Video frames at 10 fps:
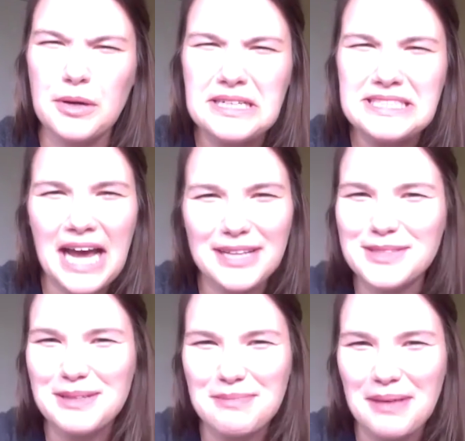
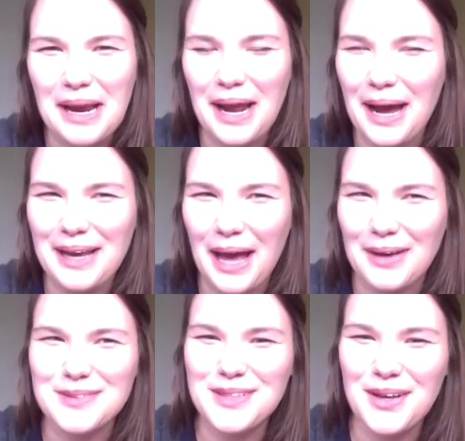tense debate at
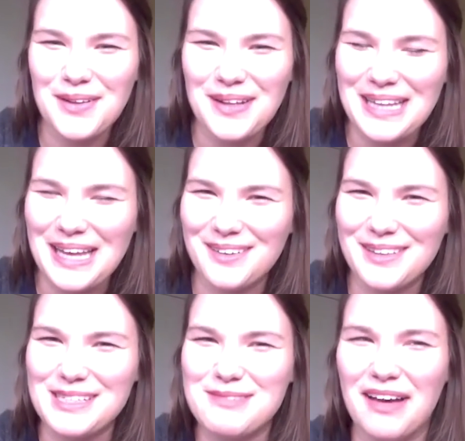council later
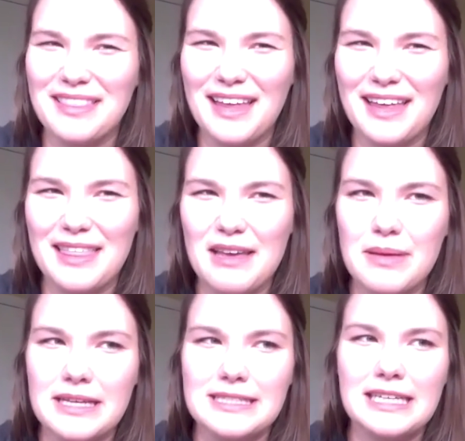this month, I think,
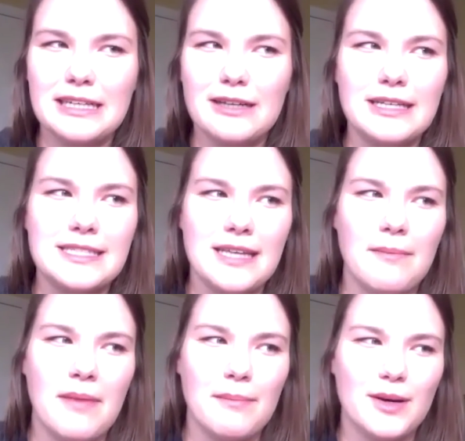because clearly
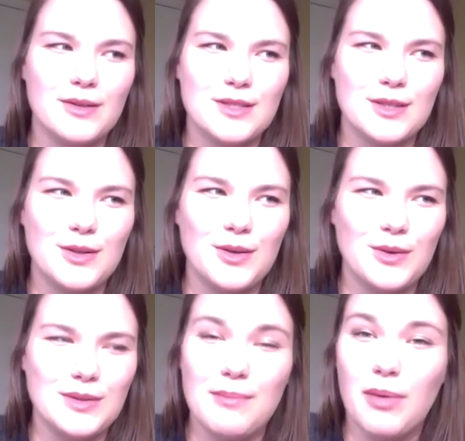some
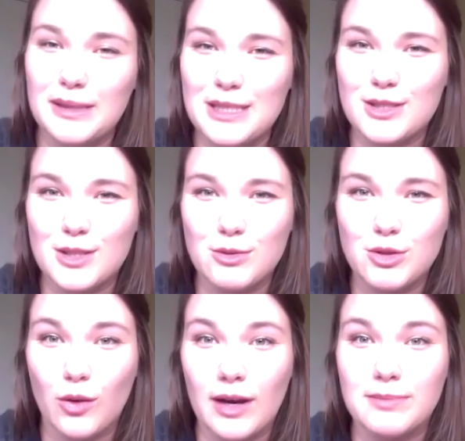politicians who
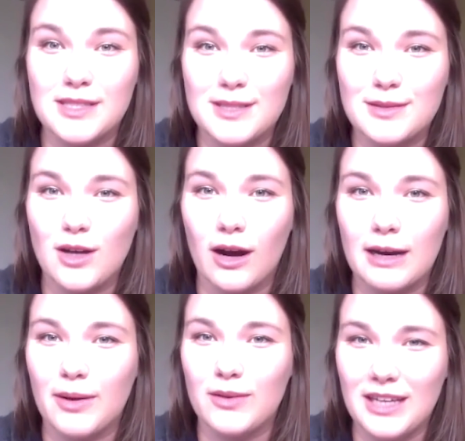showed up to talk
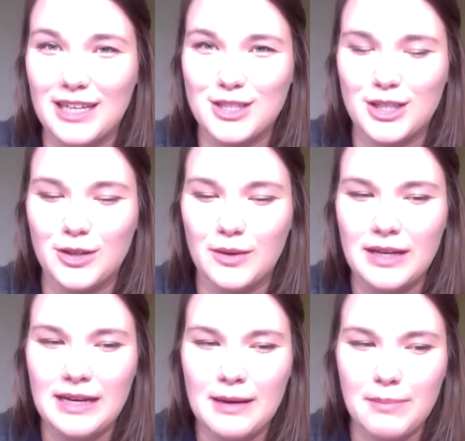about the issue
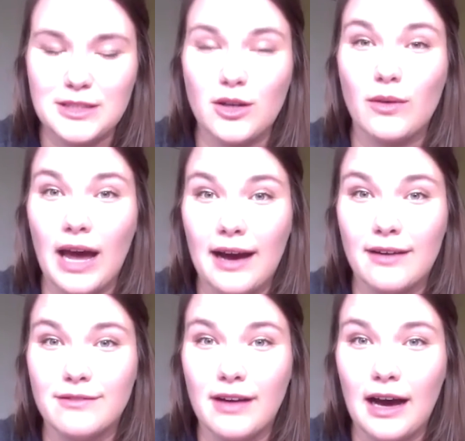but don't
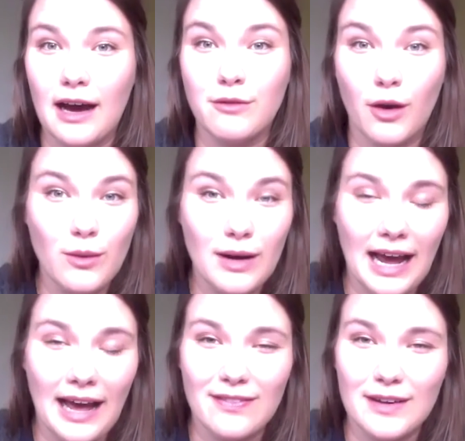have a vote
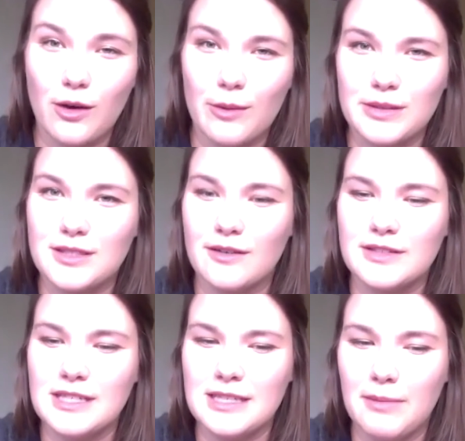at the Corporate
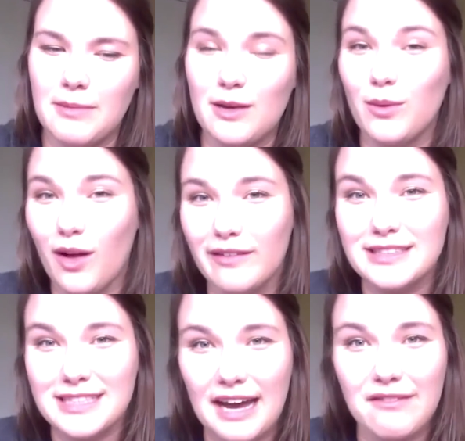Services Committee will
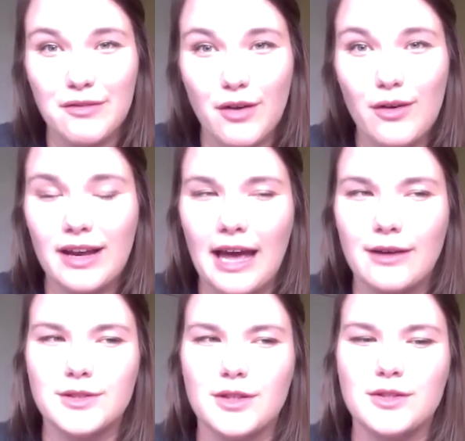obviously have a vote at
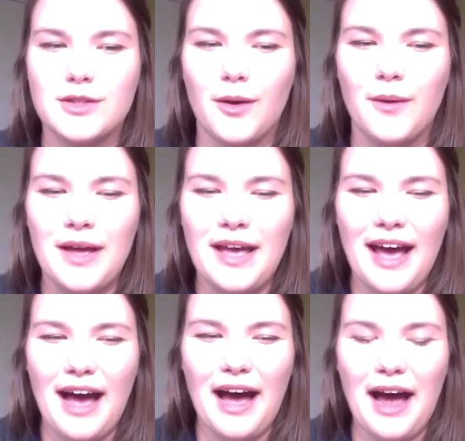council. So
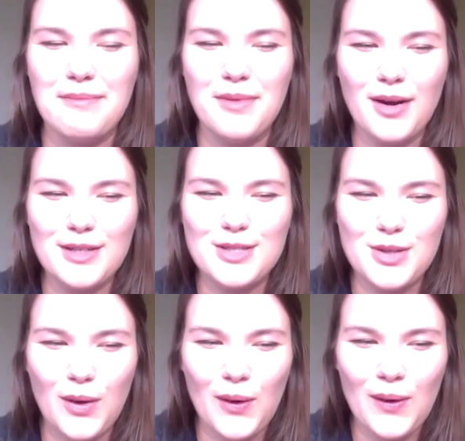I'm not
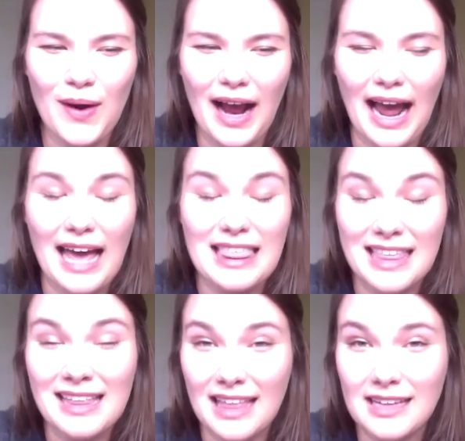sure. I
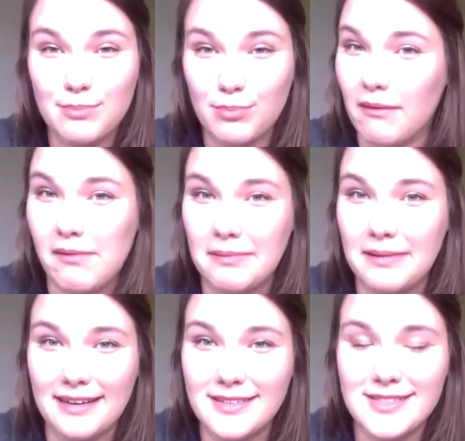think that
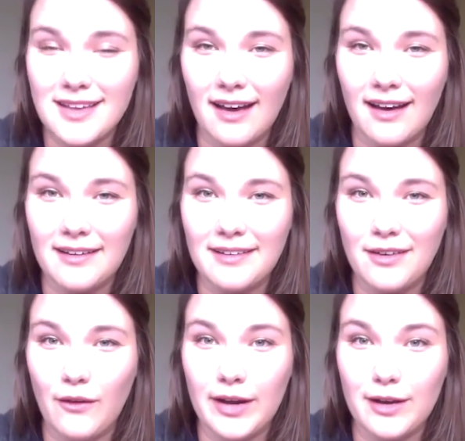probably is
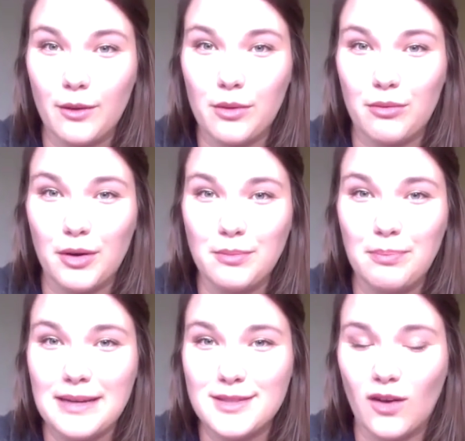going to go through
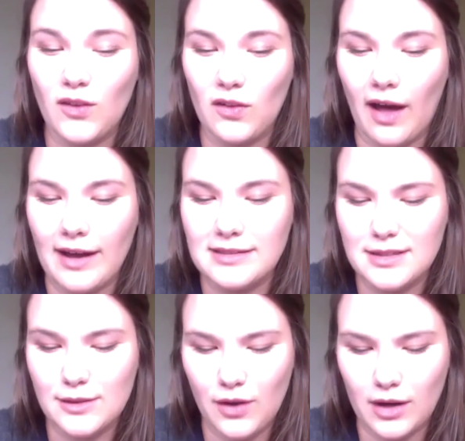based on the lines
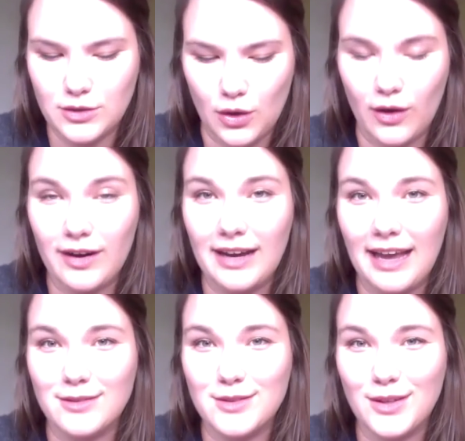you've got drawn at
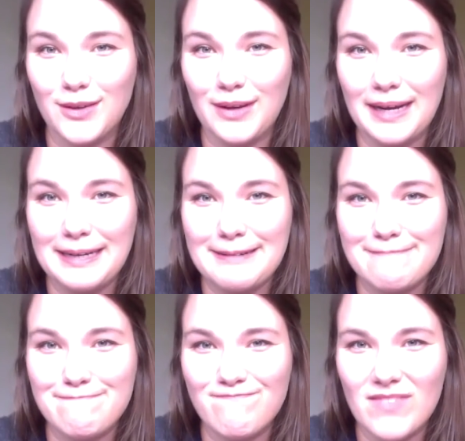council
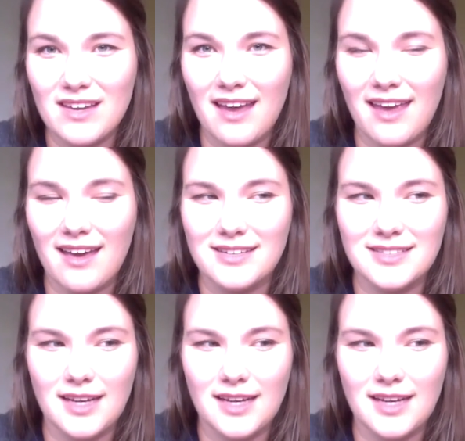and